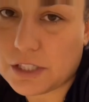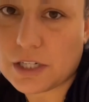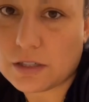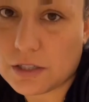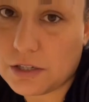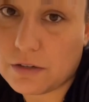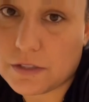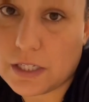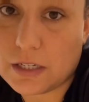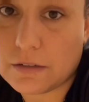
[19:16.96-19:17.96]
out to
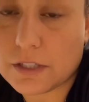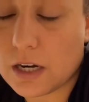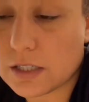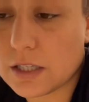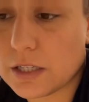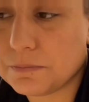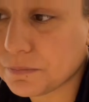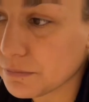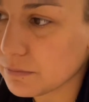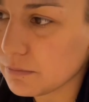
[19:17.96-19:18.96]
UFC and I've talked to them
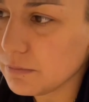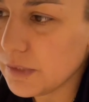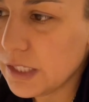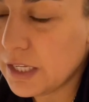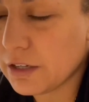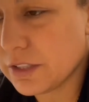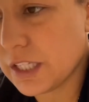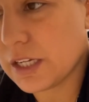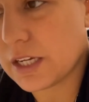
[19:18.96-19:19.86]
and everything, I